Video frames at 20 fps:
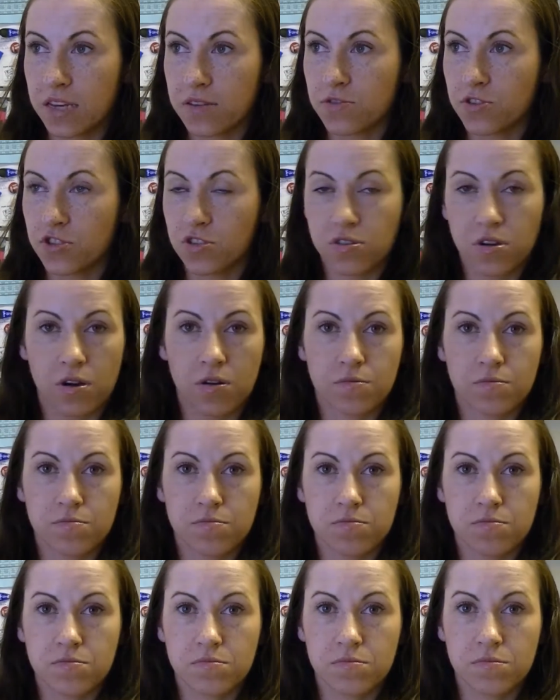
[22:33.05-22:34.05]
Just don't
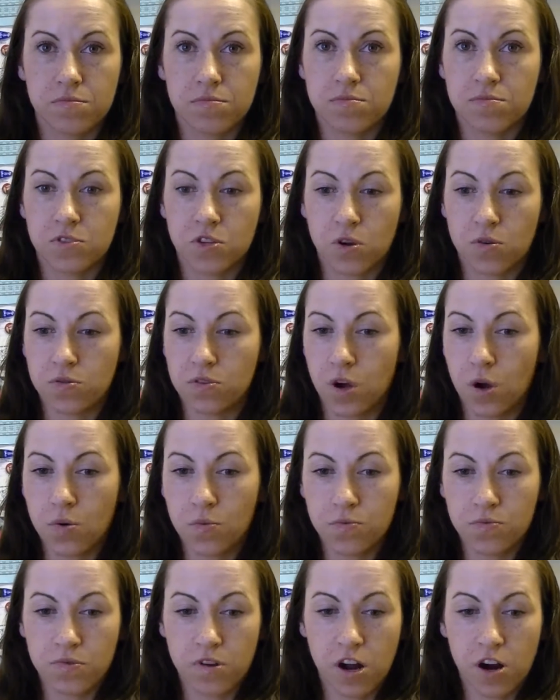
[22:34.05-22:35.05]

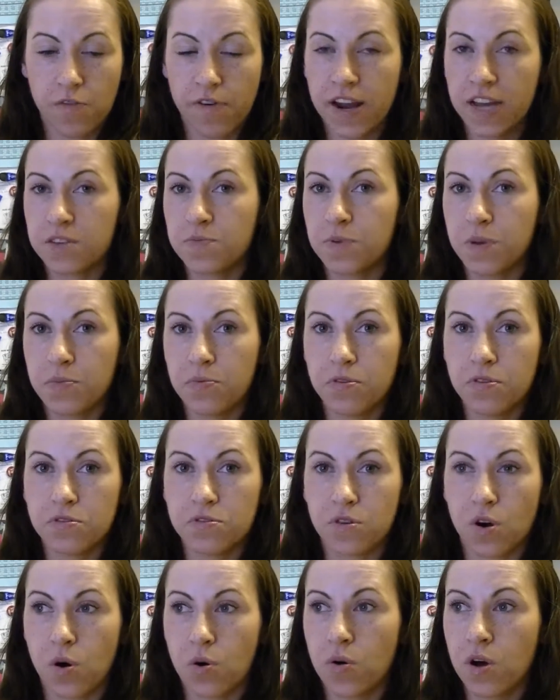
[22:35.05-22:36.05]
harass people.
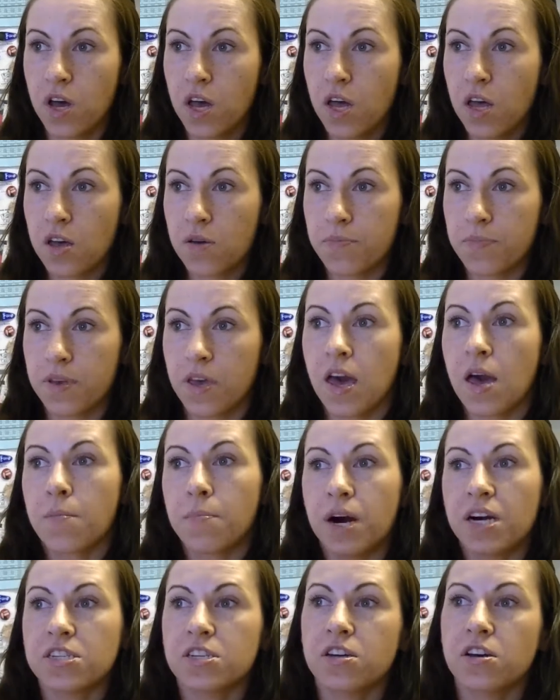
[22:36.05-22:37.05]
Don't
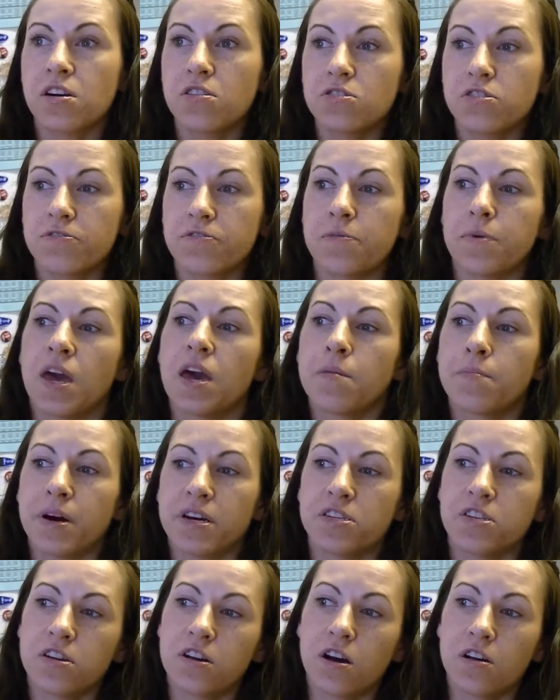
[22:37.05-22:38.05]
buy Shakeology for me, buy
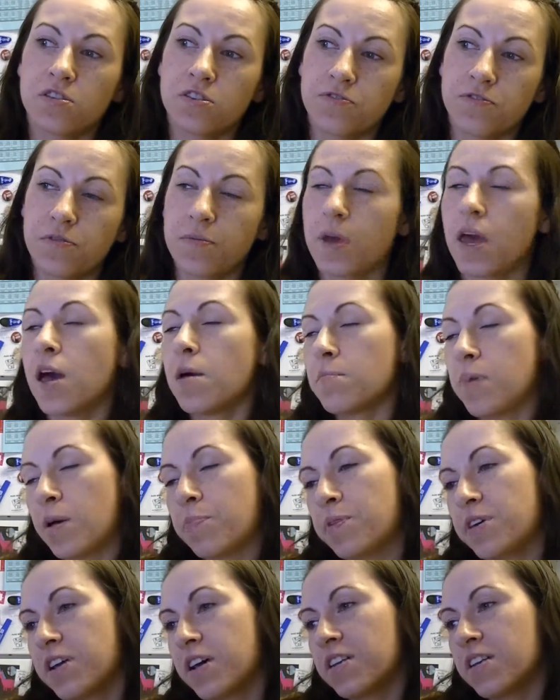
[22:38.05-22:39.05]
Shakeology for me, buy
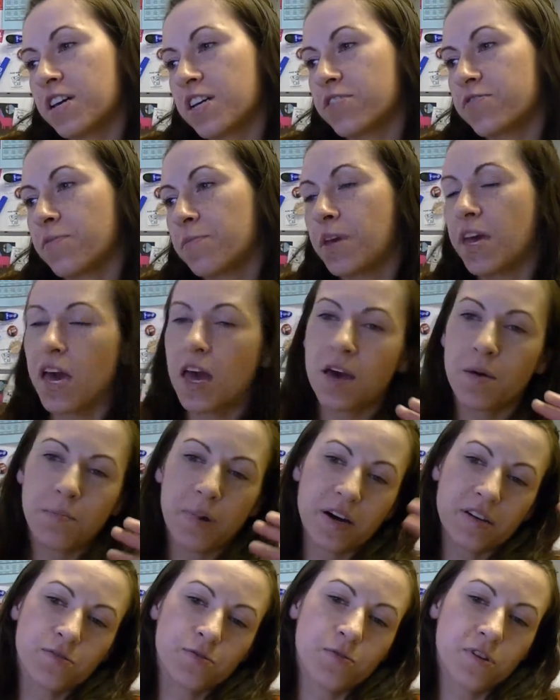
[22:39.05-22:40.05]
P90X for me,
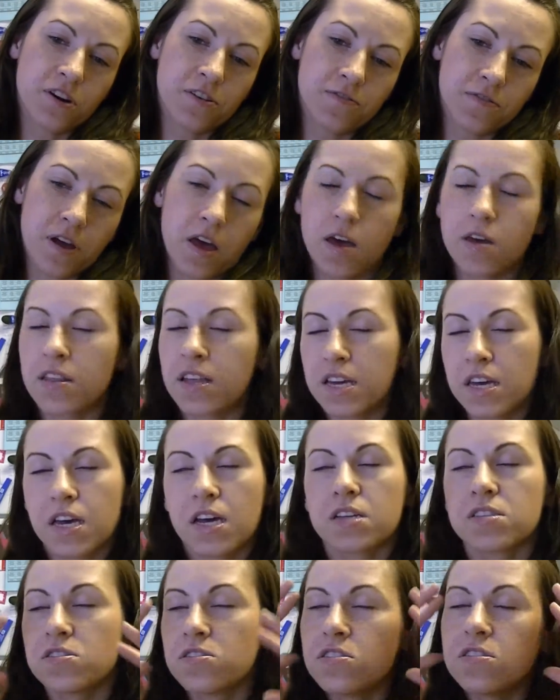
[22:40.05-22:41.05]
buy Twitter for,
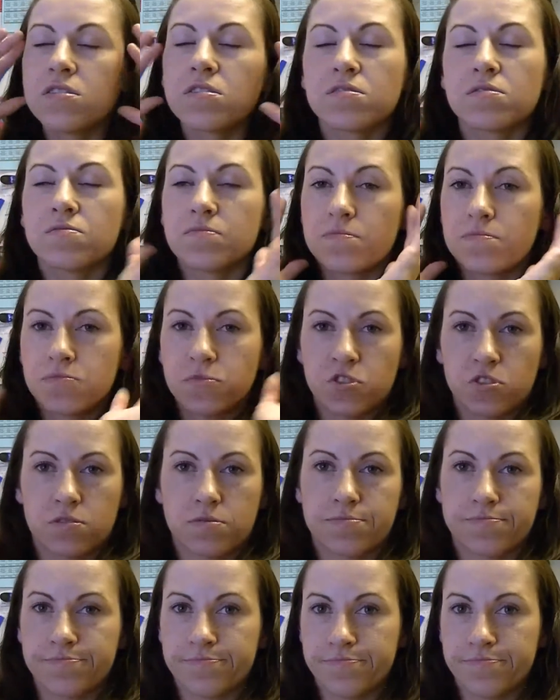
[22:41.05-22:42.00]
just